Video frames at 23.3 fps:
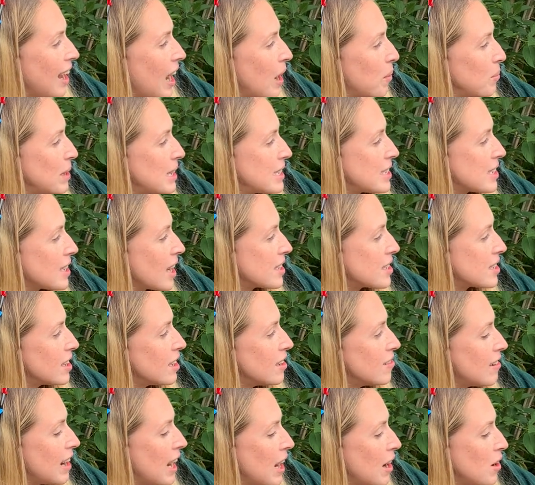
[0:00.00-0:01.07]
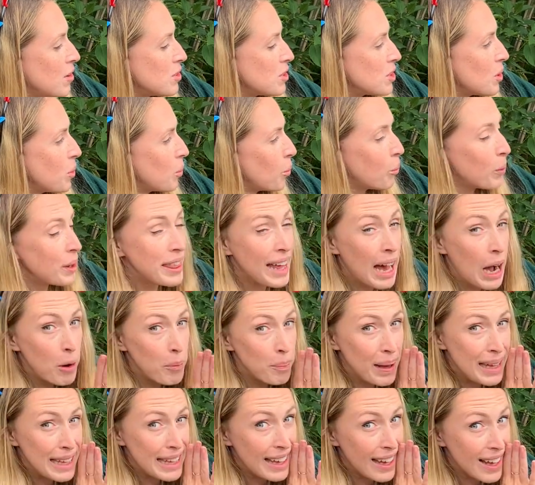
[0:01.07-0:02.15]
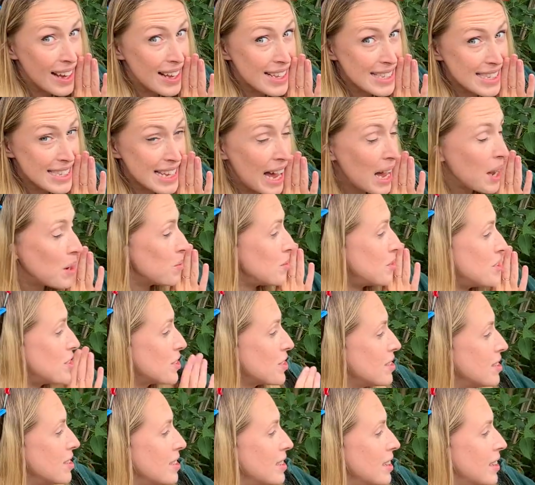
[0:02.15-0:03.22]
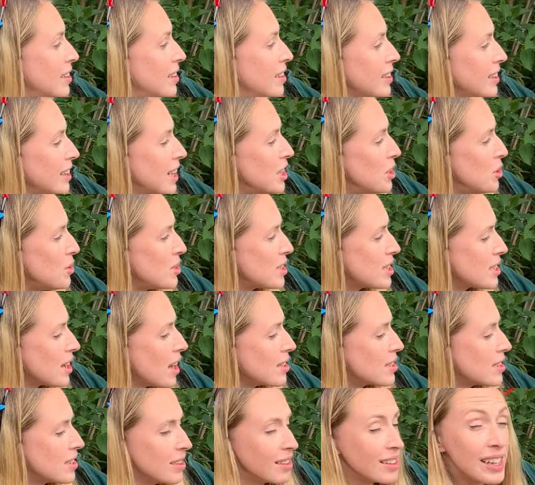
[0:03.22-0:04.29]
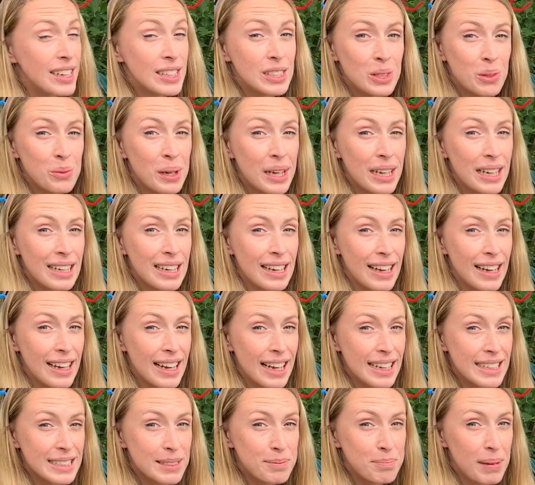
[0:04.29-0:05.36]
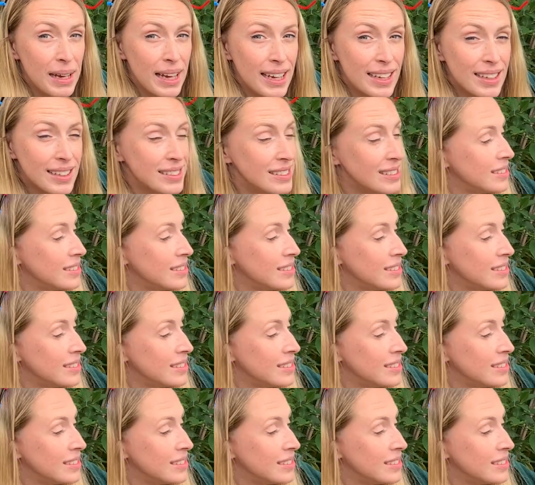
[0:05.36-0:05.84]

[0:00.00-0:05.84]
and we scuttle around without making a sound. Can you scuttle as quickly as me?